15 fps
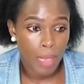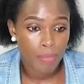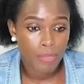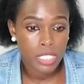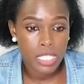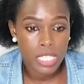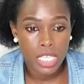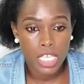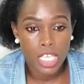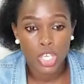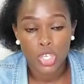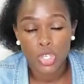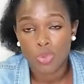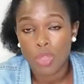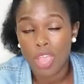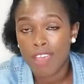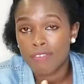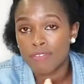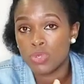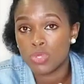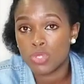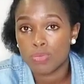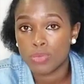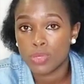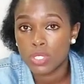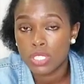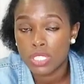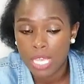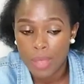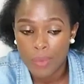just thinking you have your
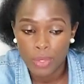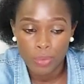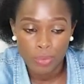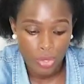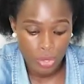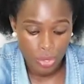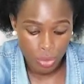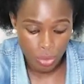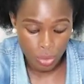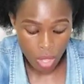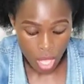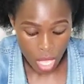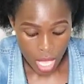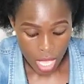small towel with you.